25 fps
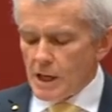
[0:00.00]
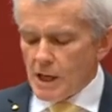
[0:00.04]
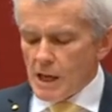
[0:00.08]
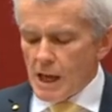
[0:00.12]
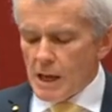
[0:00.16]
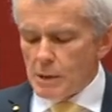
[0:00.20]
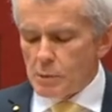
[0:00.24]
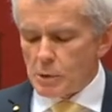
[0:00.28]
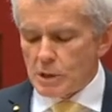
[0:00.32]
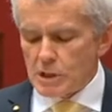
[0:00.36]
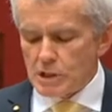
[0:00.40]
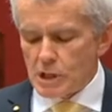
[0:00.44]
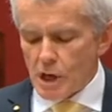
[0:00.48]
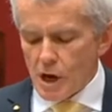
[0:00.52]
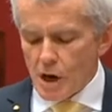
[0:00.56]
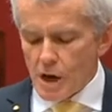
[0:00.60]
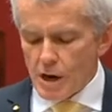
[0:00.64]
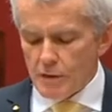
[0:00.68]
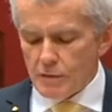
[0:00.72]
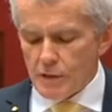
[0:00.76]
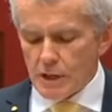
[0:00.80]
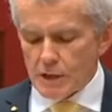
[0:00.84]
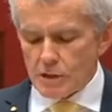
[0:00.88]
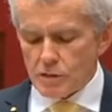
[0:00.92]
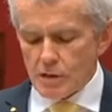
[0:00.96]
He would die
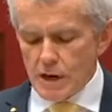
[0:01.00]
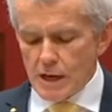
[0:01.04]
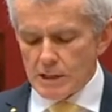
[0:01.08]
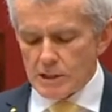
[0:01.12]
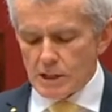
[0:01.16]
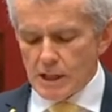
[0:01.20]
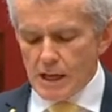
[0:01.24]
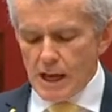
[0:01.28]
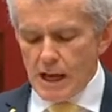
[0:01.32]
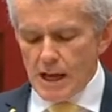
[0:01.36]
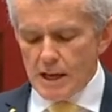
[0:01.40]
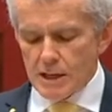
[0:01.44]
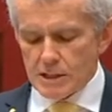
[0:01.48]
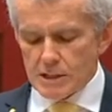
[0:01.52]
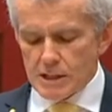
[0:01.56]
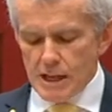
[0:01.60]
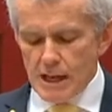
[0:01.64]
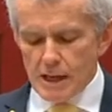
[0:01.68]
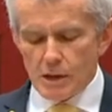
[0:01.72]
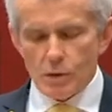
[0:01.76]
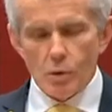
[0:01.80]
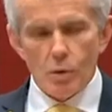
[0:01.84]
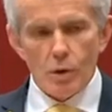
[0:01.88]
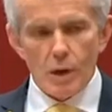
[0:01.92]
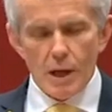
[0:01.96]
of that tragic heart
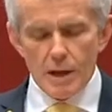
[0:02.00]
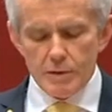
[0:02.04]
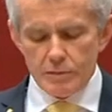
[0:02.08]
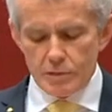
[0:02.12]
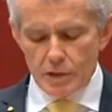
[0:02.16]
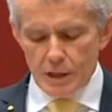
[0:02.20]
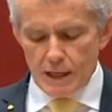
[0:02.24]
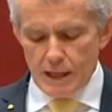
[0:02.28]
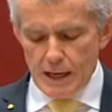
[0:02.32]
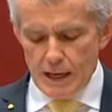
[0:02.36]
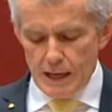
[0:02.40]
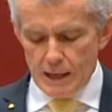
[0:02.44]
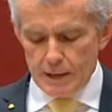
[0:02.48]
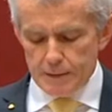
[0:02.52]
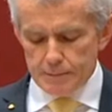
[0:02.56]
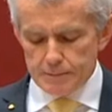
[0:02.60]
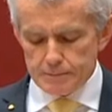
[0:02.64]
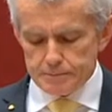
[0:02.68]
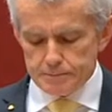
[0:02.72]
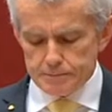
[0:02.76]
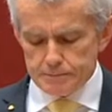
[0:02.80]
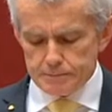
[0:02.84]
attack all over again.